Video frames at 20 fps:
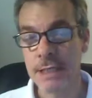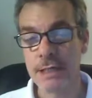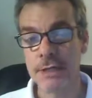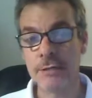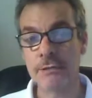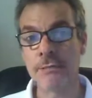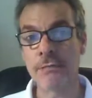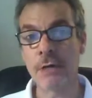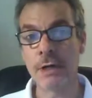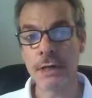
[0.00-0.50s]

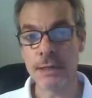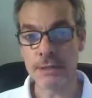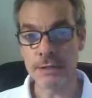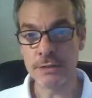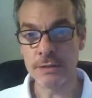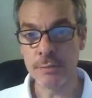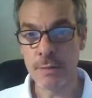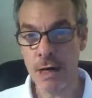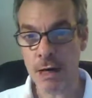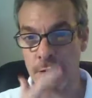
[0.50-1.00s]
relates
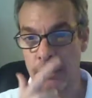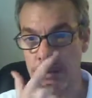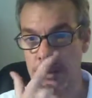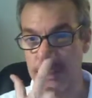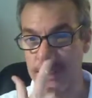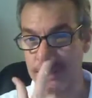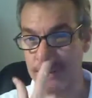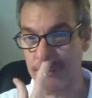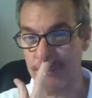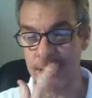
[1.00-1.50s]
to
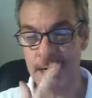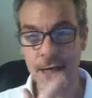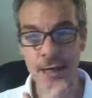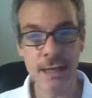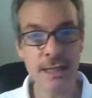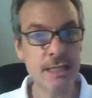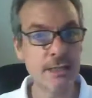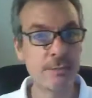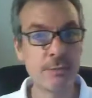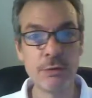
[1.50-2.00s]
marketing, well,
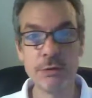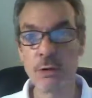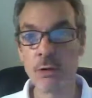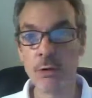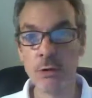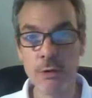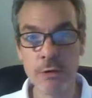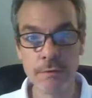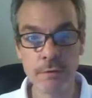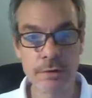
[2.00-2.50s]
let's put
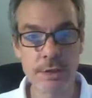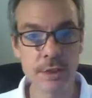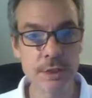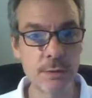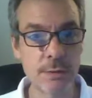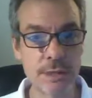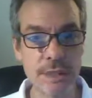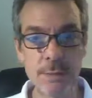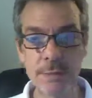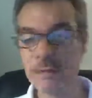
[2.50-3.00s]
all those
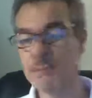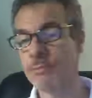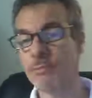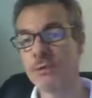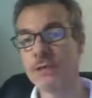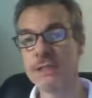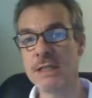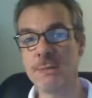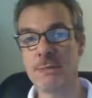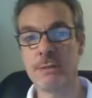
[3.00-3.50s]
concepts and
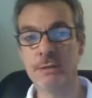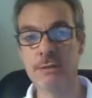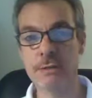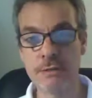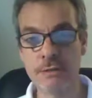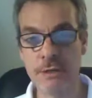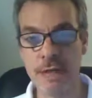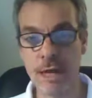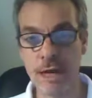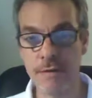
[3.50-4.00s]
principles
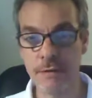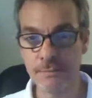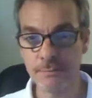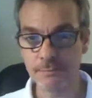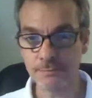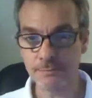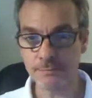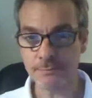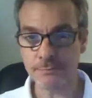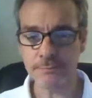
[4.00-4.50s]
together
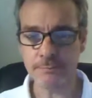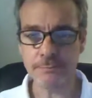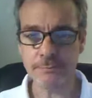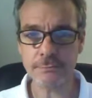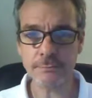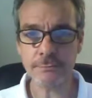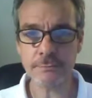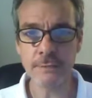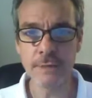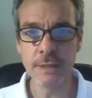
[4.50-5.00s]

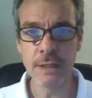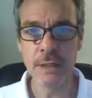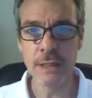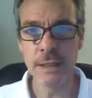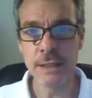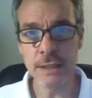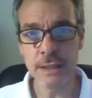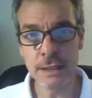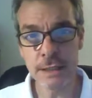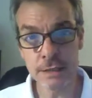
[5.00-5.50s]

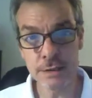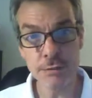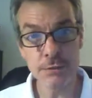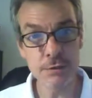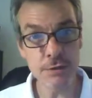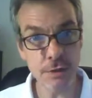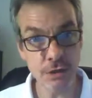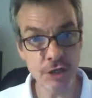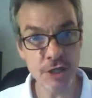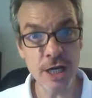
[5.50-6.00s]
into
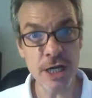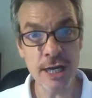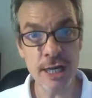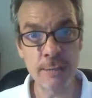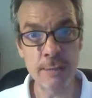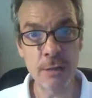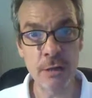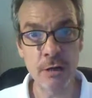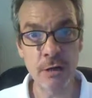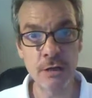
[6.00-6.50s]
the
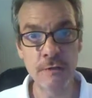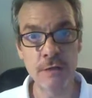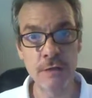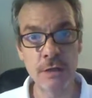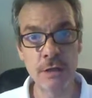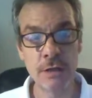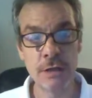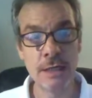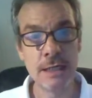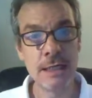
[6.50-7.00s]
shape of
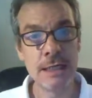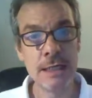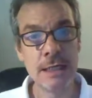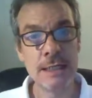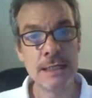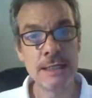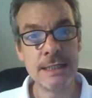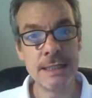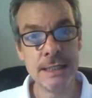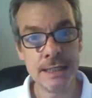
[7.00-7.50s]
a
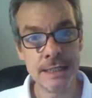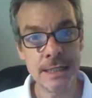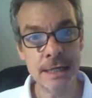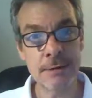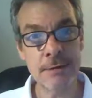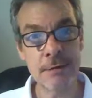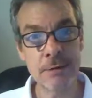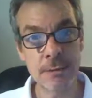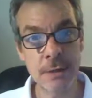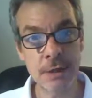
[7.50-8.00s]

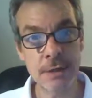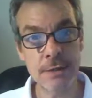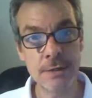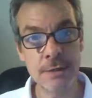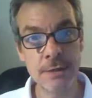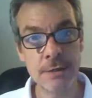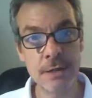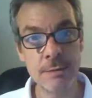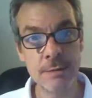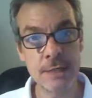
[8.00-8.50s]
integrated
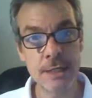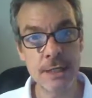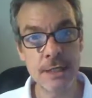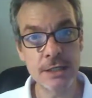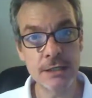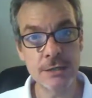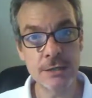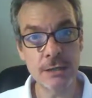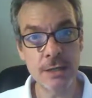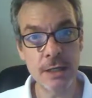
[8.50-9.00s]
marketing
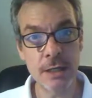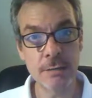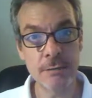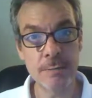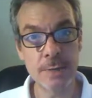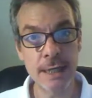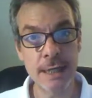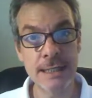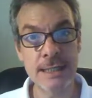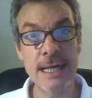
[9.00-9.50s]
communication
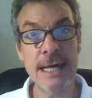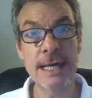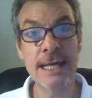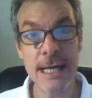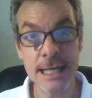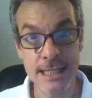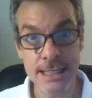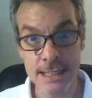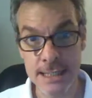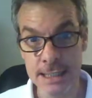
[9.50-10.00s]
campaign
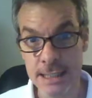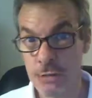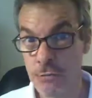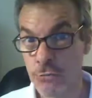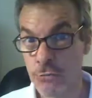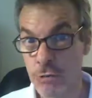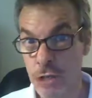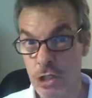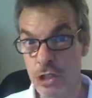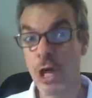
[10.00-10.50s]
analysis,
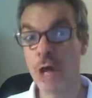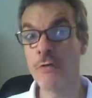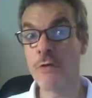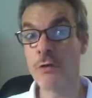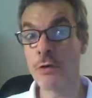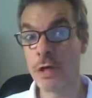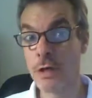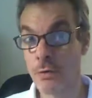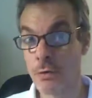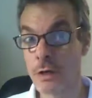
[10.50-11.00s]
which you have
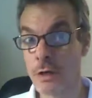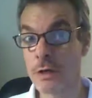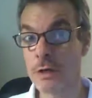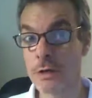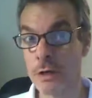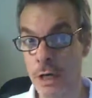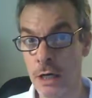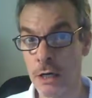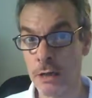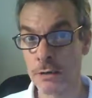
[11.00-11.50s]
already worked
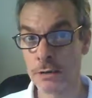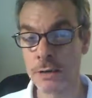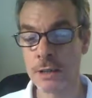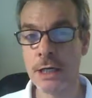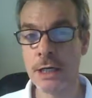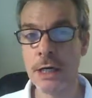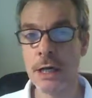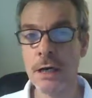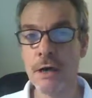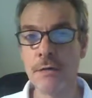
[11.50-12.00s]
on
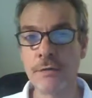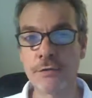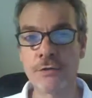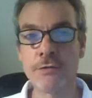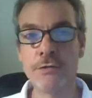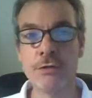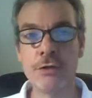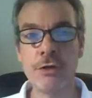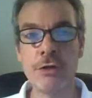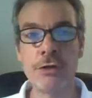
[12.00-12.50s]

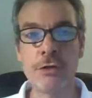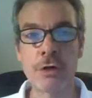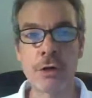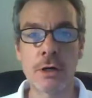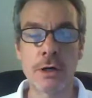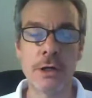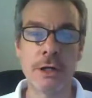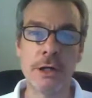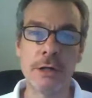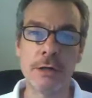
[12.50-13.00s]
through
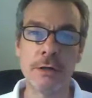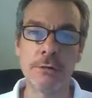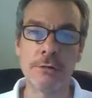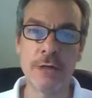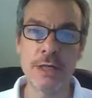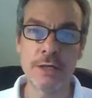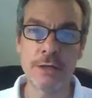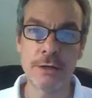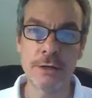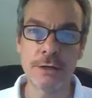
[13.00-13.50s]
your
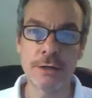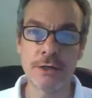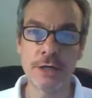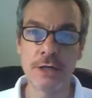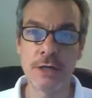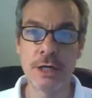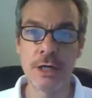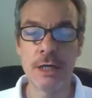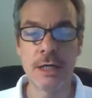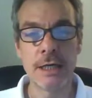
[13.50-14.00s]

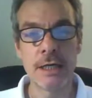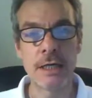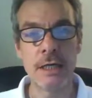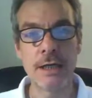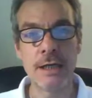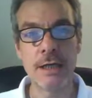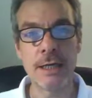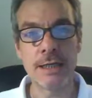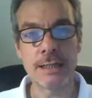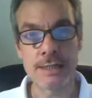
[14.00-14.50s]
research
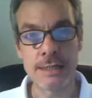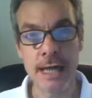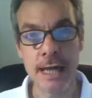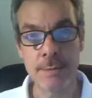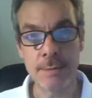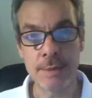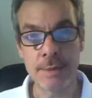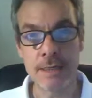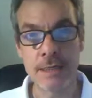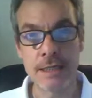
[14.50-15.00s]

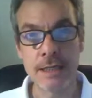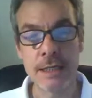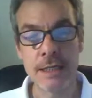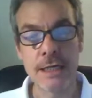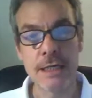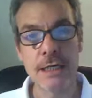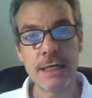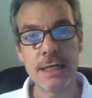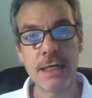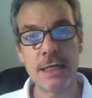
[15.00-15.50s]
assignments
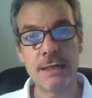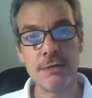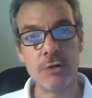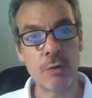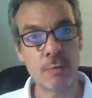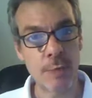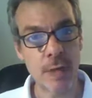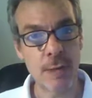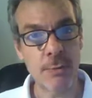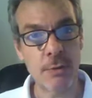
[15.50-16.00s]
and
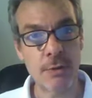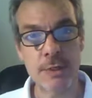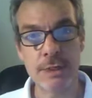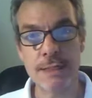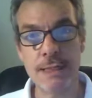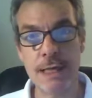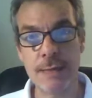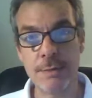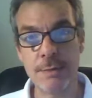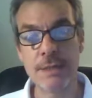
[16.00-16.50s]
your paper
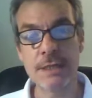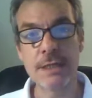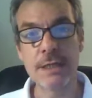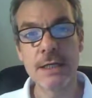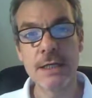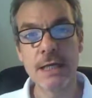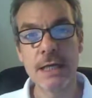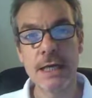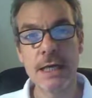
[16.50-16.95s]
assignments.